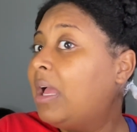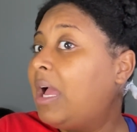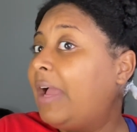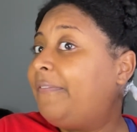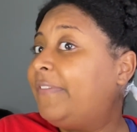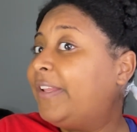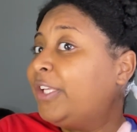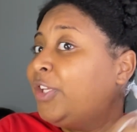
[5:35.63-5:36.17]
I
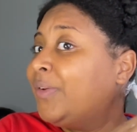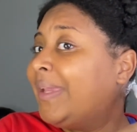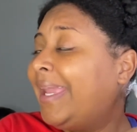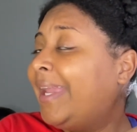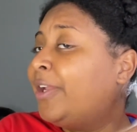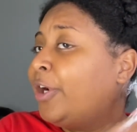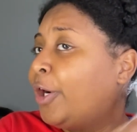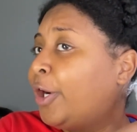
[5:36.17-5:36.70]
feel like you
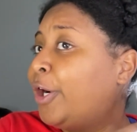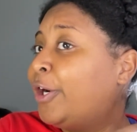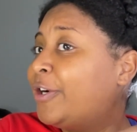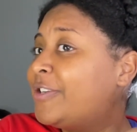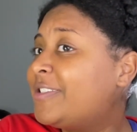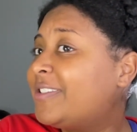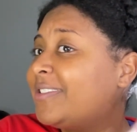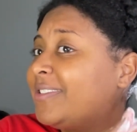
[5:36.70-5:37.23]
can't
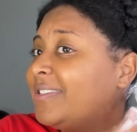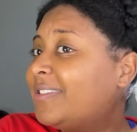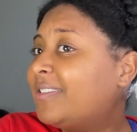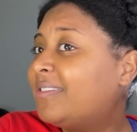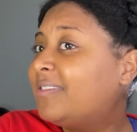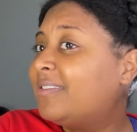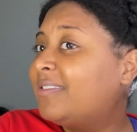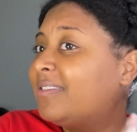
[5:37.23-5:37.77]
hurt
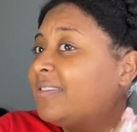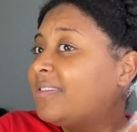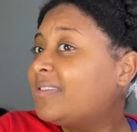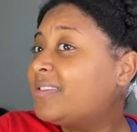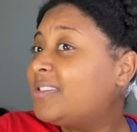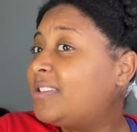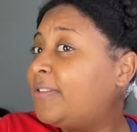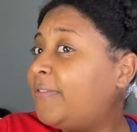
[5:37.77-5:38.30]

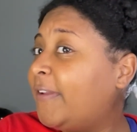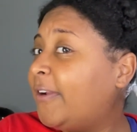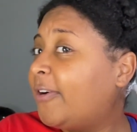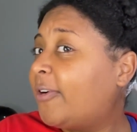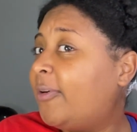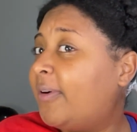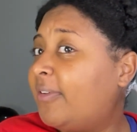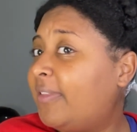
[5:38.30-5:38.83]
to finger
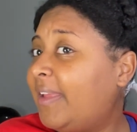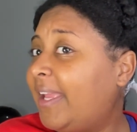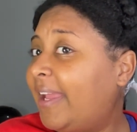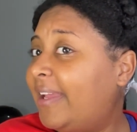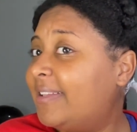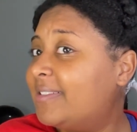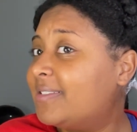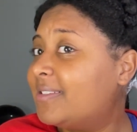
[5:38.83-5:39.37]
coil the
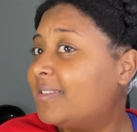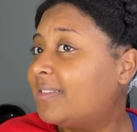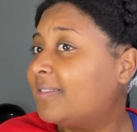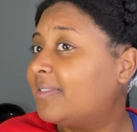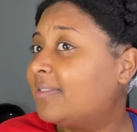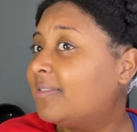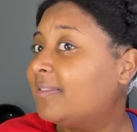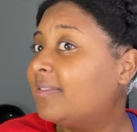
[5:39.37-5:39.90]
end
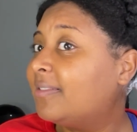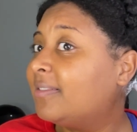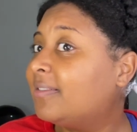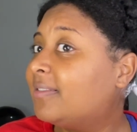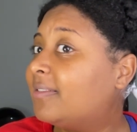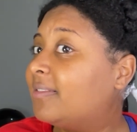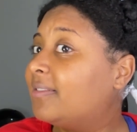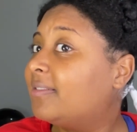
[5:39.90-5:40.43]

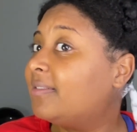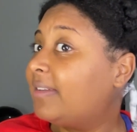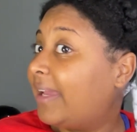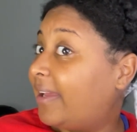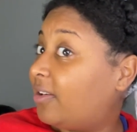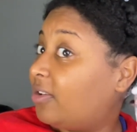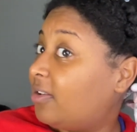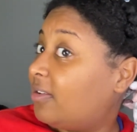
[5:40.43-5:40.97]

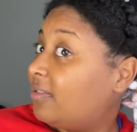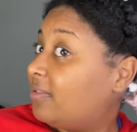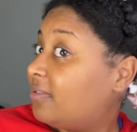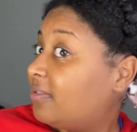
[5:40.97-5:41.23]
at all.